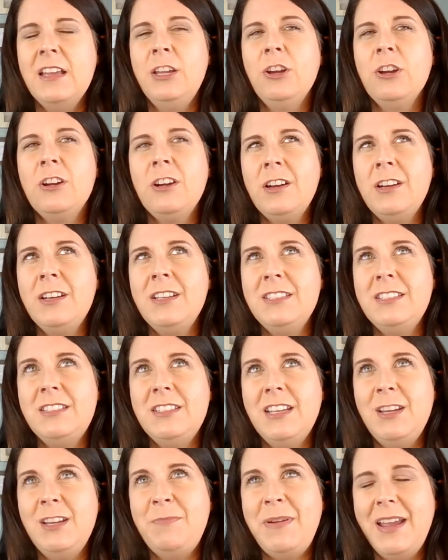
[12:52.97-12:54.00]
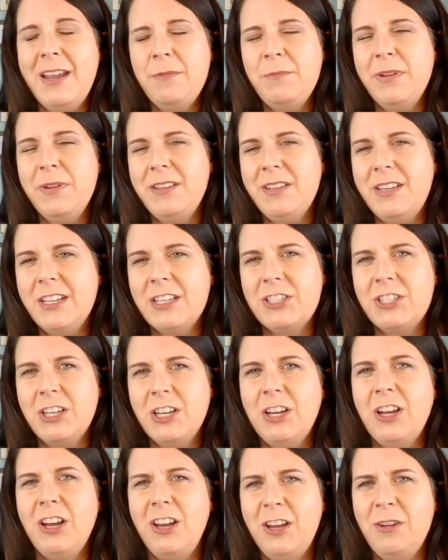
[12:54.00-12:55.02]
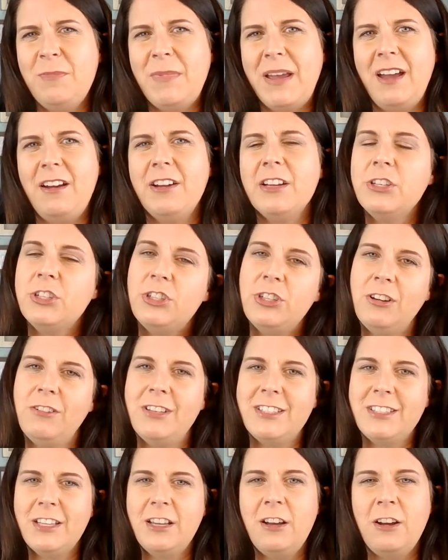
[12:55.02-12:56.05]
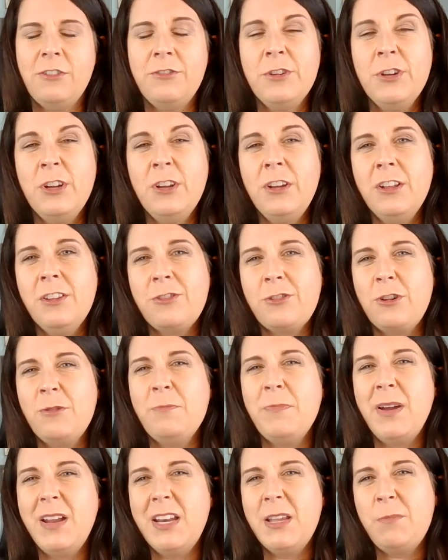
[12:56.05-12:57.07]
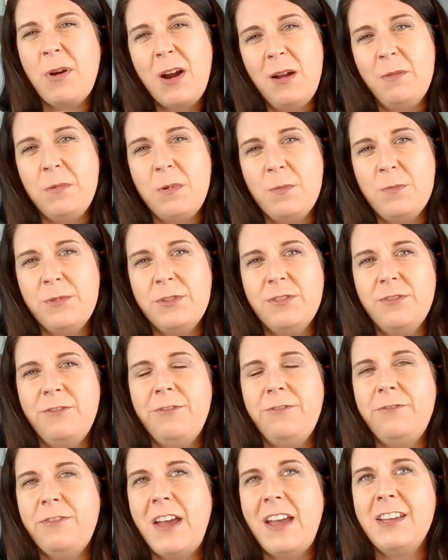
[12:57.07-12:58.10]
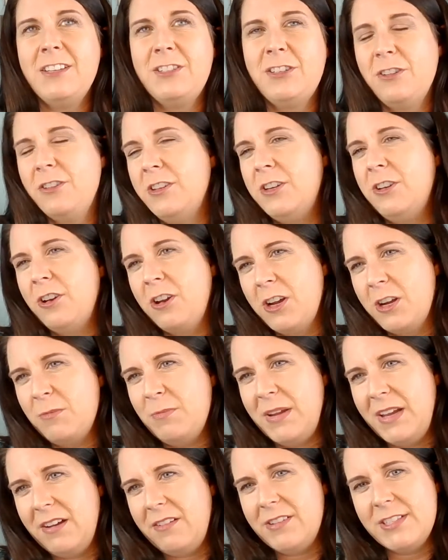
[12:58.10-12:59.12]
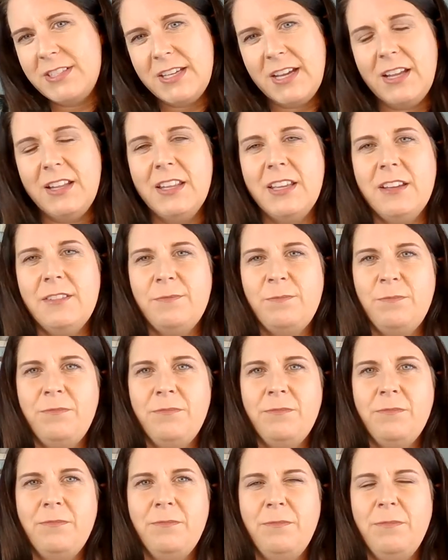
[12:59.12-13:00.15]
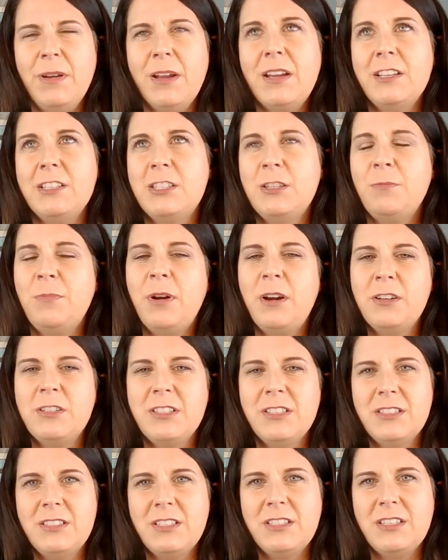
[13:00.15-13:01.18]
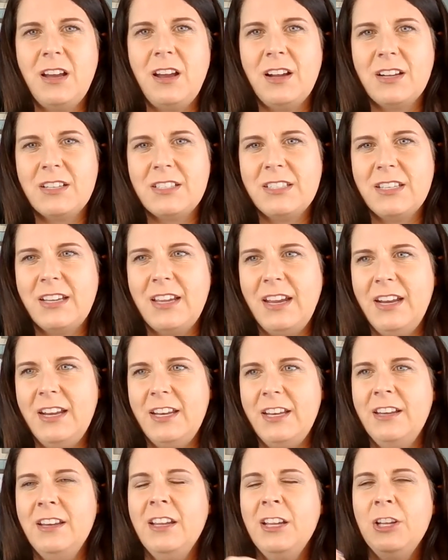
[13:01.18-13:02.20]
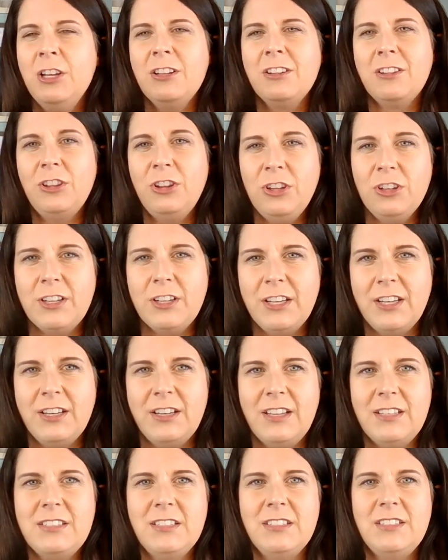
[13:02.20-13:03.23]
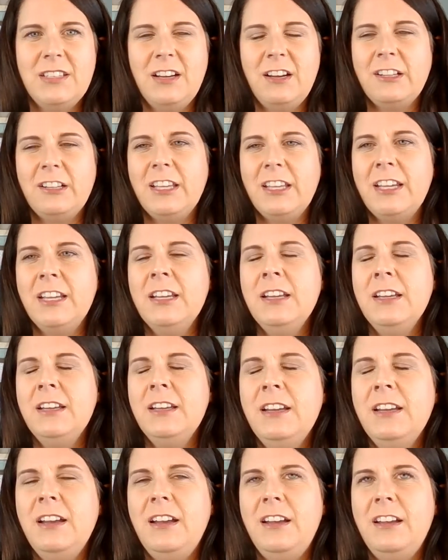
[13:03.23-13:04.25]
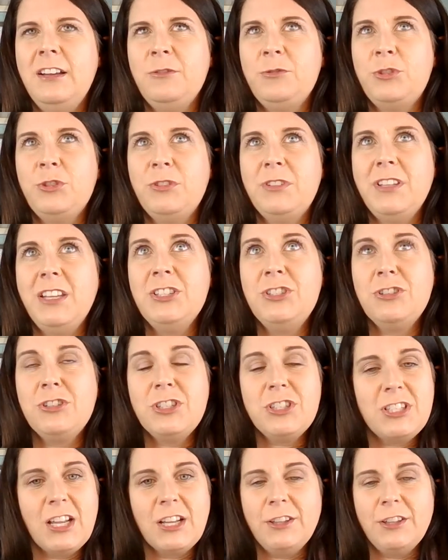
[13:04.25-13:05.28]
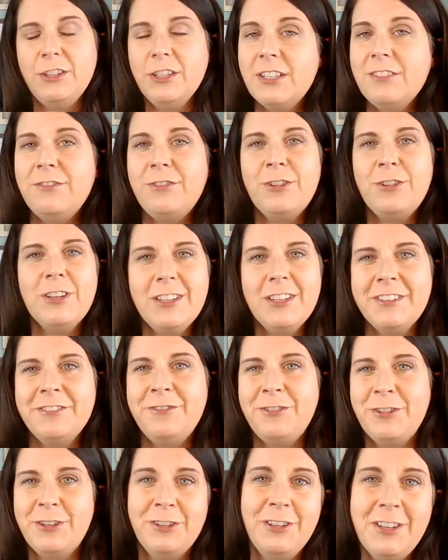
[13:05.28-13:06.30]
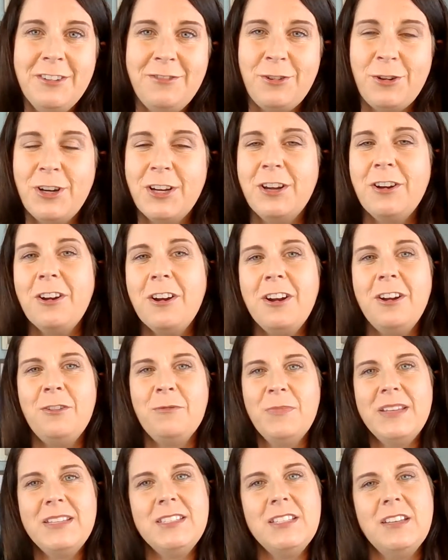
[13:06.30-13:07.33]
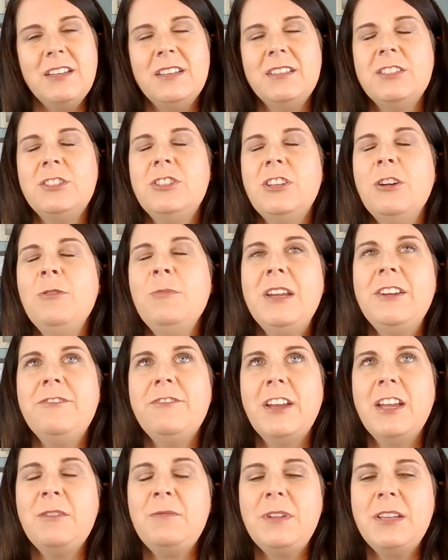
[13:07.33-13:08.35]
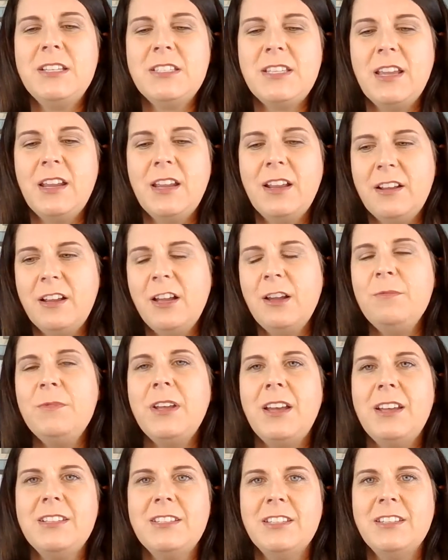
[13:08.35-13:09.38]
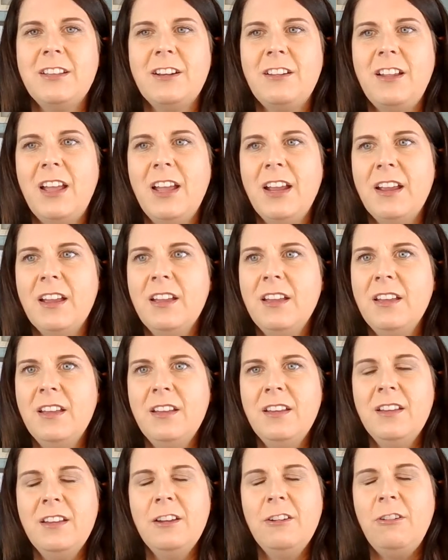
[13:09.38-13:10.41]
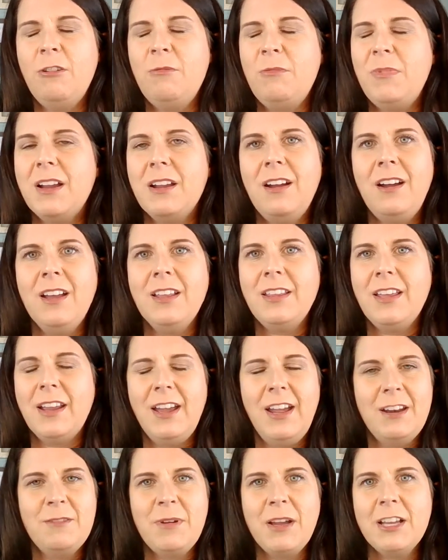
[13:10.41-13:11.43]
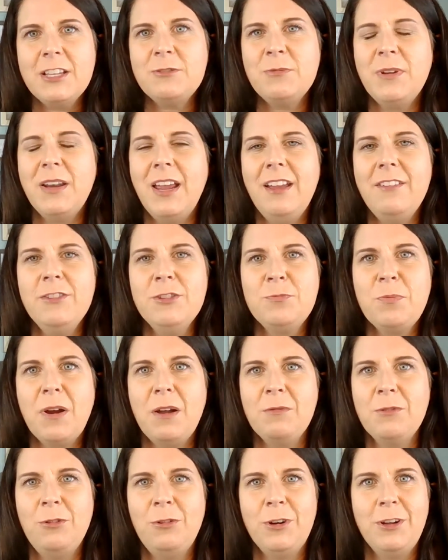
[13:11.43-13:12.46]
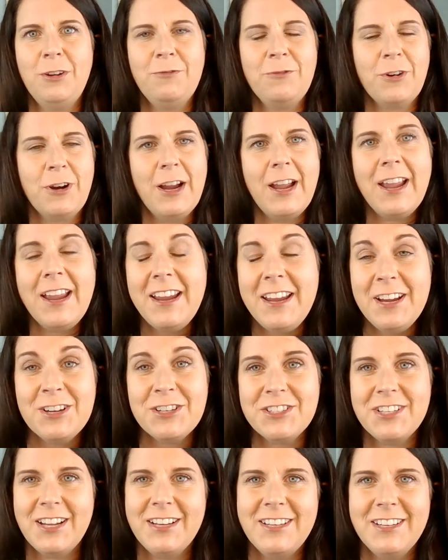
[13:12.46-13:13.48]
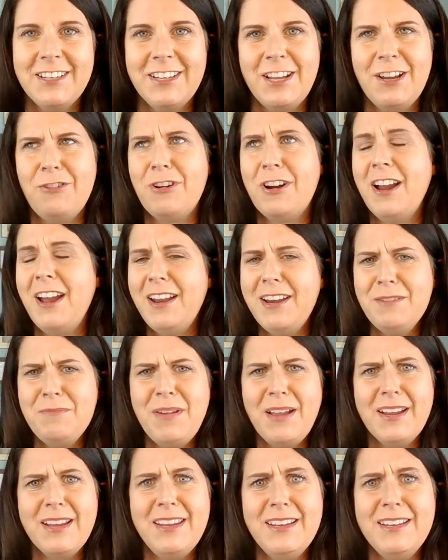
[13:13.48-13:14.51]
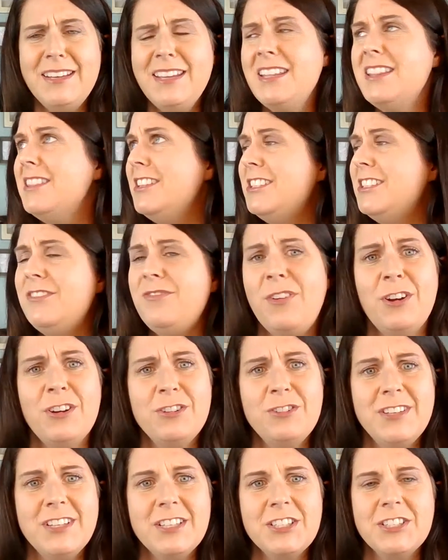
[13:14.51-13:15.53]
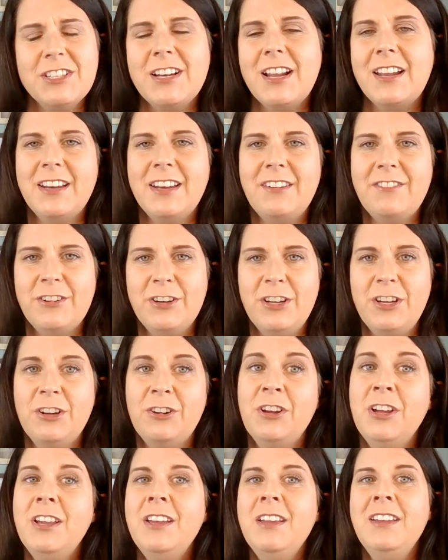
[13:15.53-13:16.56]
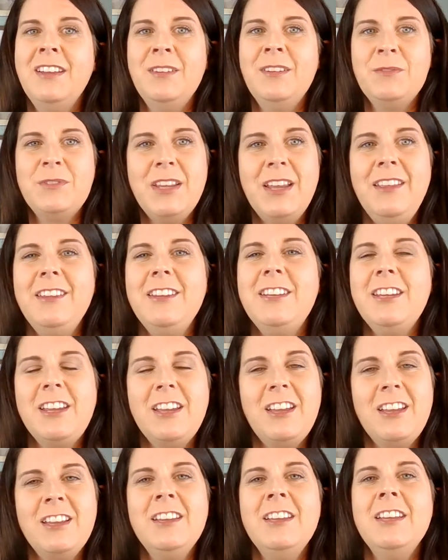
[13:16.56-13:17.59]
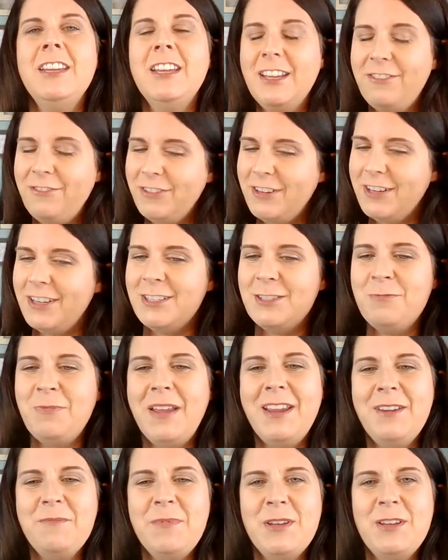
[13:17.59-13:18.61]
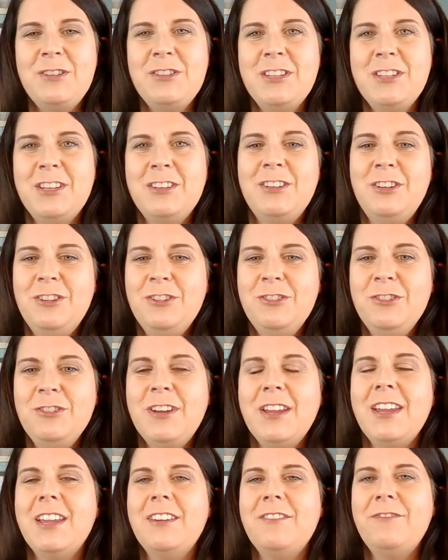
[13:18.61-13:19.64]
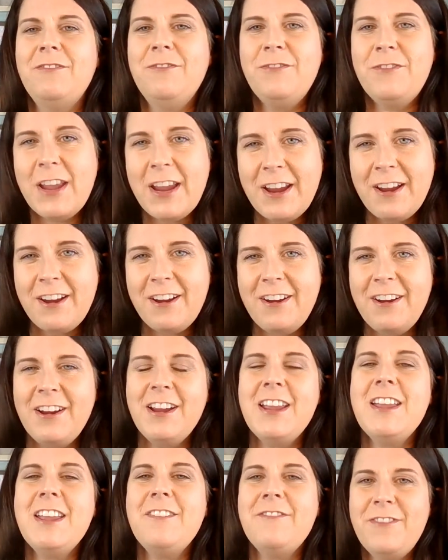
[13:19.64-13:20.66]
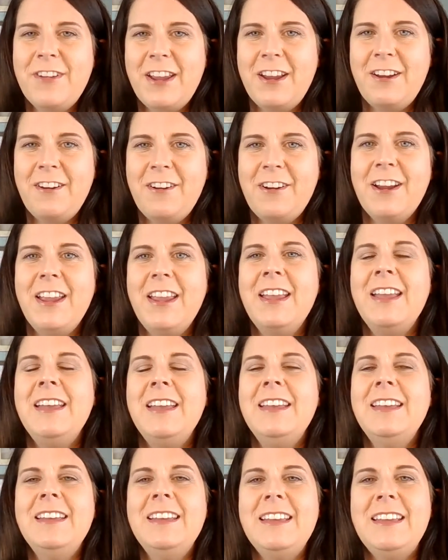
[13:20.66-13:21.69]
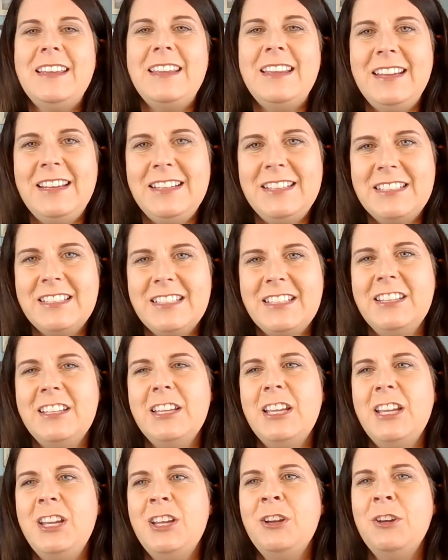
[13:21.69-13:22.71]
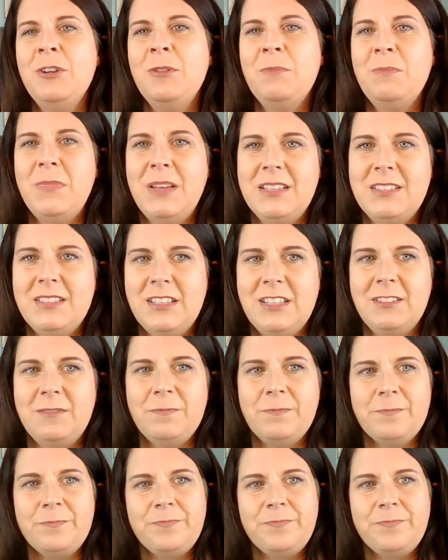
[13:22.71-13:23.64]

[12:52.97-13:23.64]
You're going to see pain pill addiction come out and show itself through money problems faster than you're going to be able to tell it because the person's intoxicated looking necessarily. Um, so unless you're just like looking for it, looking for it, looking for it, you're going to miss it. And so many families like come to us and they're like, oh my God, like how did my husband have this problem going on for eight years and I didn't know? Or how did my kid get this far into addiction I never knew? telling you, if it is pain pills, then you can very, very easily miss it.